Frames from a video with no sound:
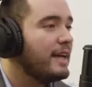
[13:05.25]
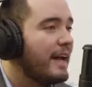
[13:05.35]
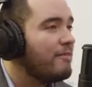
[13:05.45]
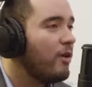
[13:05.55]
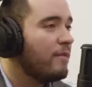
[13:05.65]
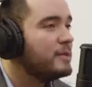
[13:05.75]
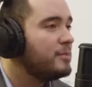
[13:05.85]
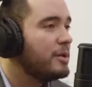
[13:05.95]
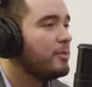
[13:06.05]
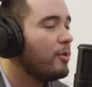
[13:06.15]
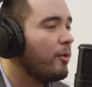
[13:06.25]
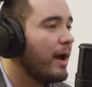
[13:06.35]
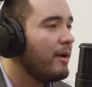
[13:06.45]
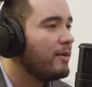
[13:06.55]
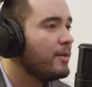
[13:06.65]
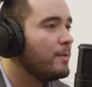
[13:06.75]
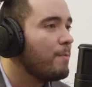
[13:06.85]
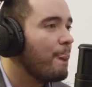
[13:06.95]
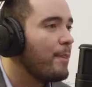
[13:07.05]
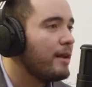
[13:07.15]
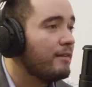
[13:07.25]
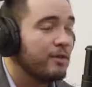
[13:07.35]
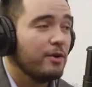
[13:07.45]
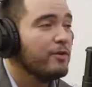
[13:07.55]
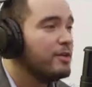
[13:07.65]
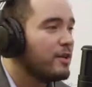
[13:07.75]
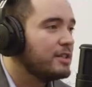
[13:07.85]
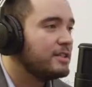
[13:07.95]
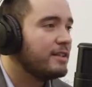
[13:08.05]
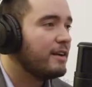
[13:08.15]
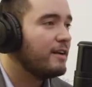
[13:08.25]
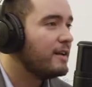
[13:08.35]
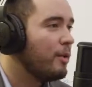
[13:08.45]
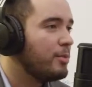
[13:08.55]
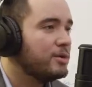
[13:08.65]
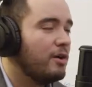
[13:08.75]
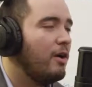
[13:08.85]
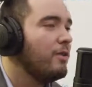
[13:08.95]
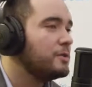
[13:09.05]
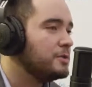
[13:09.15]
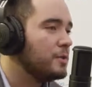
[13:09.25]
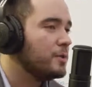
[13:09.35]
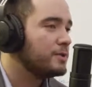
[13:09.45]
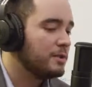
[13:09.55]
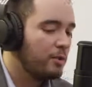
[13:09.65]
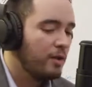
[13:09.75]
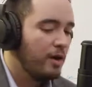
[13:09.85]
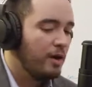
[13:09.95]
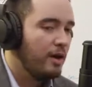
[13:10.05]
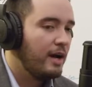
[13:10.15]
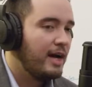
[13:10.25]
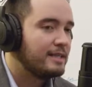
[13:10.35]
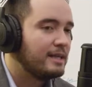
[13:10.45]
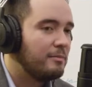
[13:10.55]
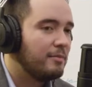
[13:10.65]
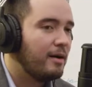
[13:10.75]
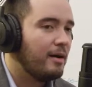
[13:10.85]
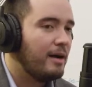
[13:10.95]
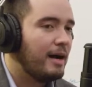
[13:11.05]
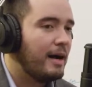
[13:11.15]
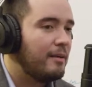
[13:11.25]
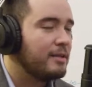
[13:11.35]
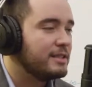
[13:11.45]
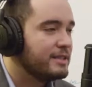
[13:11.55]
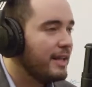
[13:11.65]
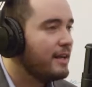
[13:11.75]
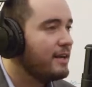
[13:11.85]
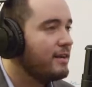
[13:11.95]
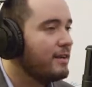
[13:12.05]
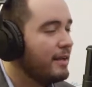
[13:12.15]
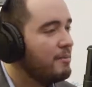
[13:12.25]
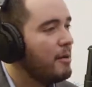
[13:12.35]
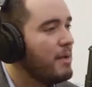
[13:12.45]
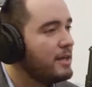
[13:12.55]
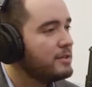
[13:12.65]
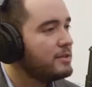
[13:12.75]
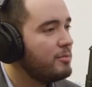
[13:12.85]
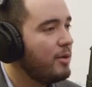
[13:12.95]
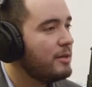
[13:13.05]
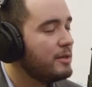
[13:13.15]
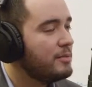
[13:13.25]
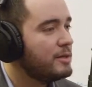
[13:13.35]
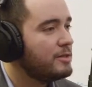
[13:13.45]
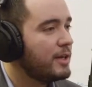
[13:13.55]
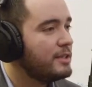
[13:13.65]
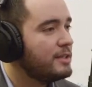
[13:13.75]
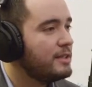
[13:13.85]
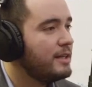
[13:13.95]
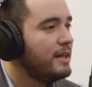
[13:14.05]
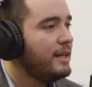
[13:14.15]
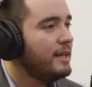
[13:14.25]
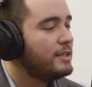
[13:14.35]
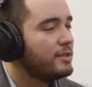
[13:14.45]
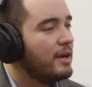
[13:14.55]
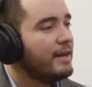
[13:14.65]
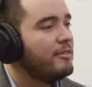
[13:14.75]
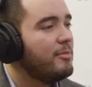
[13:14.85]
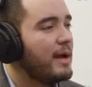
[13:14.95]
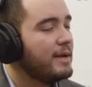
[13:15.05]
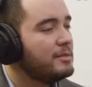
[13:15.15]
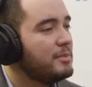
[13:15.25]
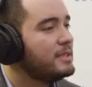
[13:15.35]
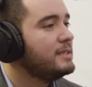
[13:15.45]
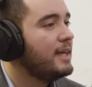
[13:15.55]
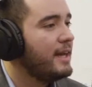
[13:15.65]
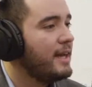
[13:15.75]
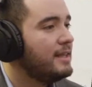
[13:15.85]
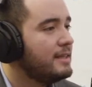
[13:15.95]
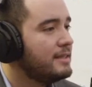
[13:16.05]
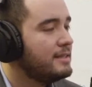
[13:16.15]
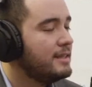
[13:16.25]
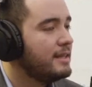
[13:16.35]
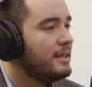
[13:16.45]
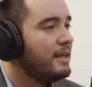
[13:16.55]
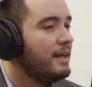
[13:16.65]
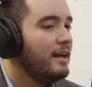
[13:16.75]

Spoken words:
to have all these people around you, and if you go to the university there, it opens all those doors. So I said, I'm going to stay here, get my master's in public administration, and try to give back as much as I can to the city.